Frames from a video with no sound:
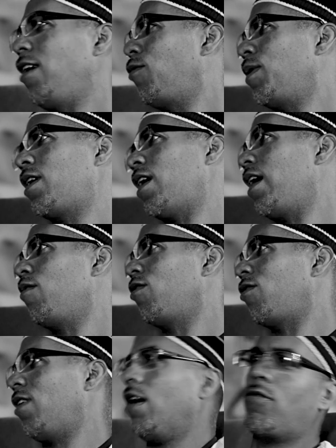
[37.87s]
HPK
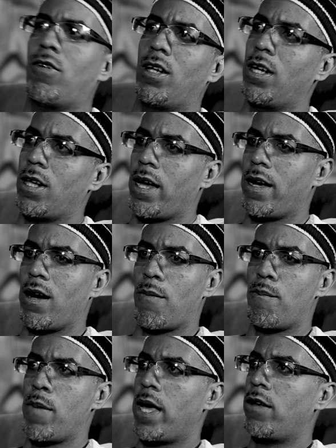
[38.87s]
was definitely like a
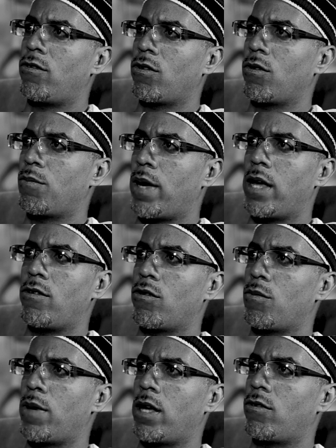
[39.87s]
major,
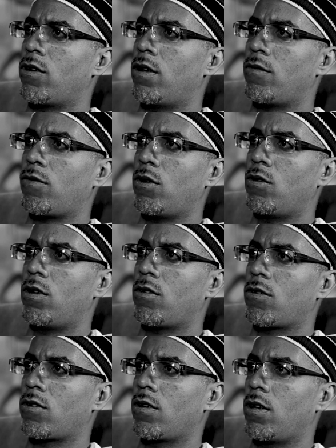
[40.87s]
major, major
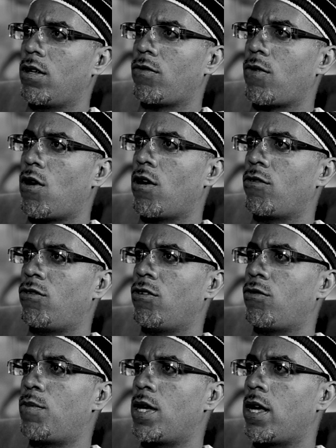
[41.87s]
influence as far as
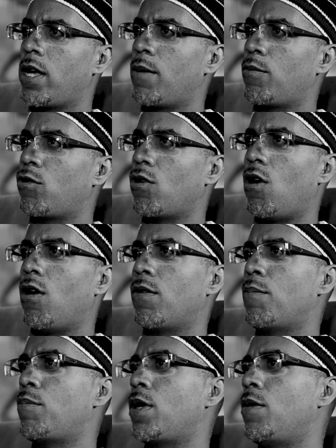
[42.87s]
just being hip to all the
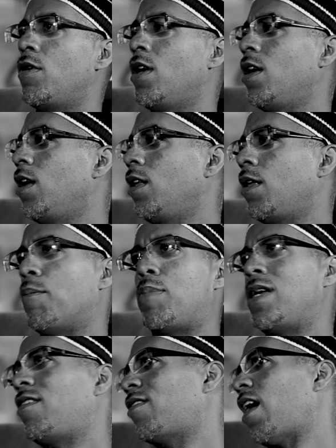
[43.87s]
B, the
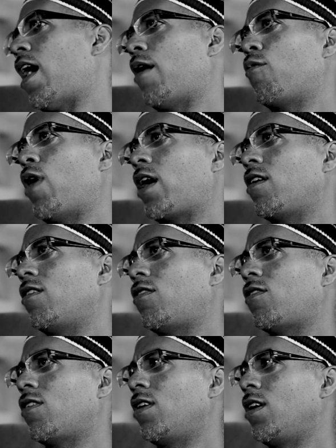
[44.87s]
B side
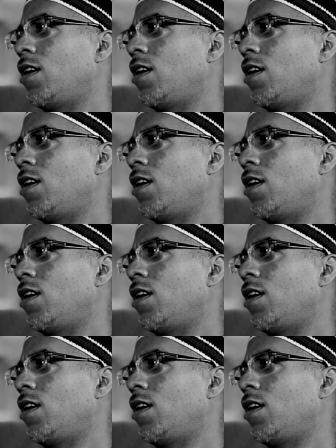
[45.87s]
records.